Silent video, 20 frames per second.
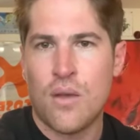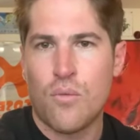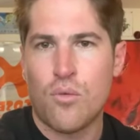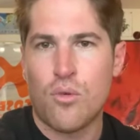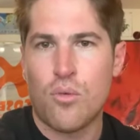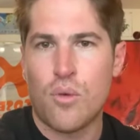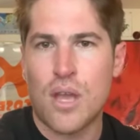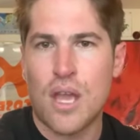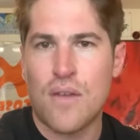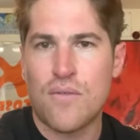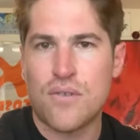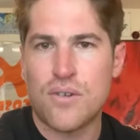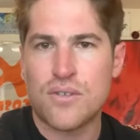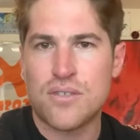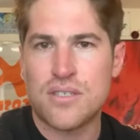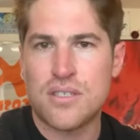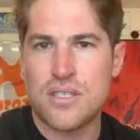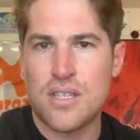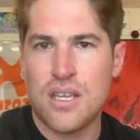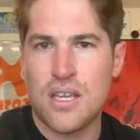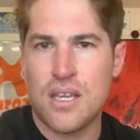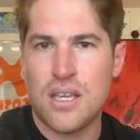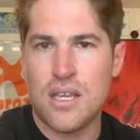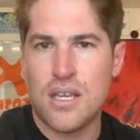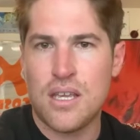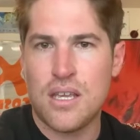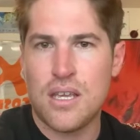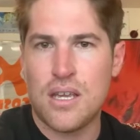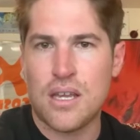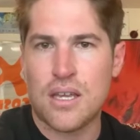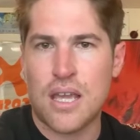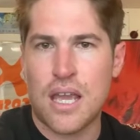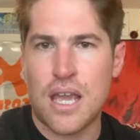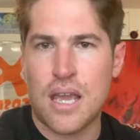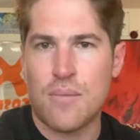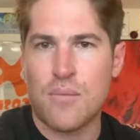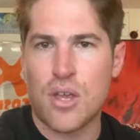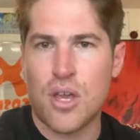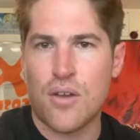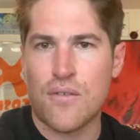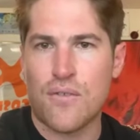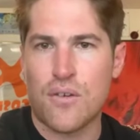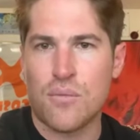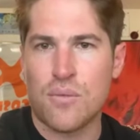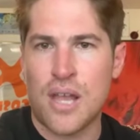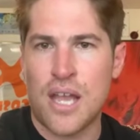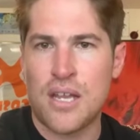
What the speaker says: Will we ever see a cameo from